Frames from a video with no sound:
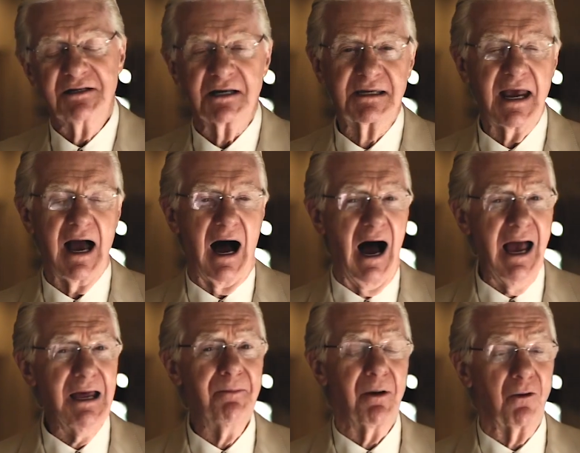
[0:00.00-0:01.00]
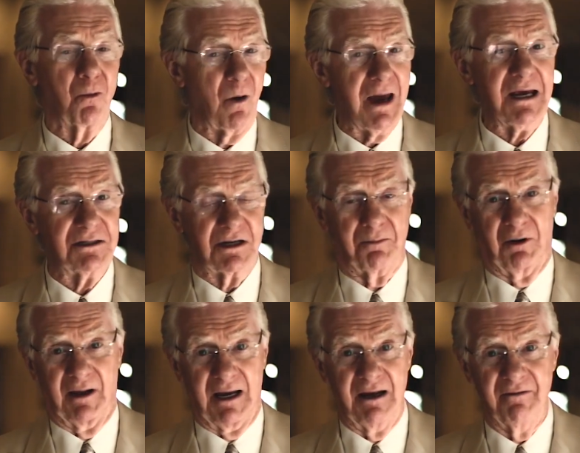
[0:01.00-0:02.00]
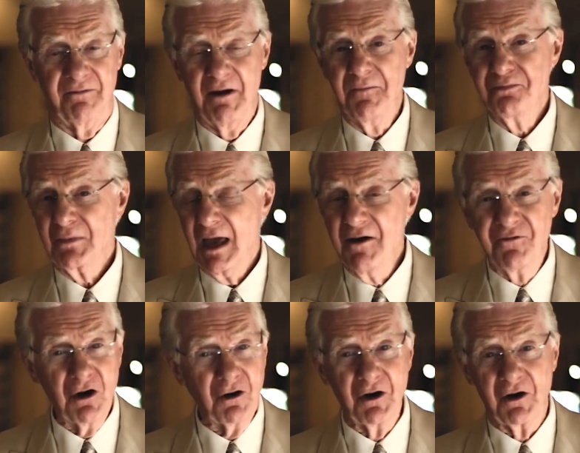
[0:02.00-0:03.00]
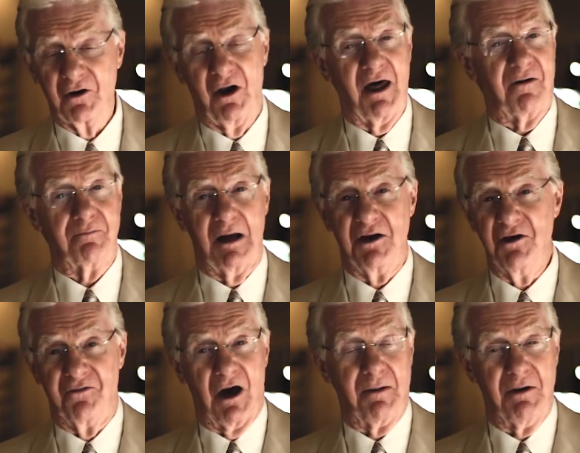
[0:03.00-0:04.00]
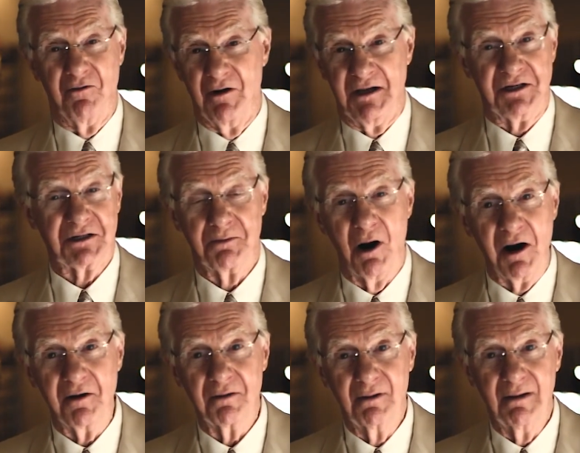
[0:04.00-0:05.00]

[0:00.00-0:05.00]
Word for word: You see, I had been raised to believe if you're going to earn a lot of money, you've got to be really smart.